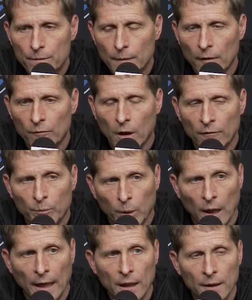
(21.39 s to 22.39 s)
of, of,
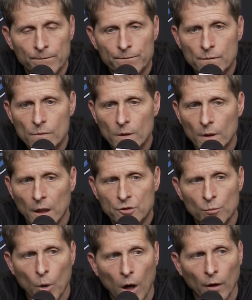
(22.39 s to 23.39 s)
playing uh,
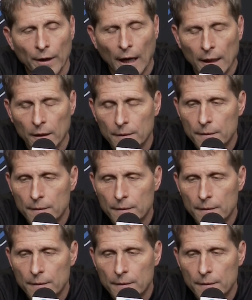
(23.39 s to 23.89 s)
tomorrow night.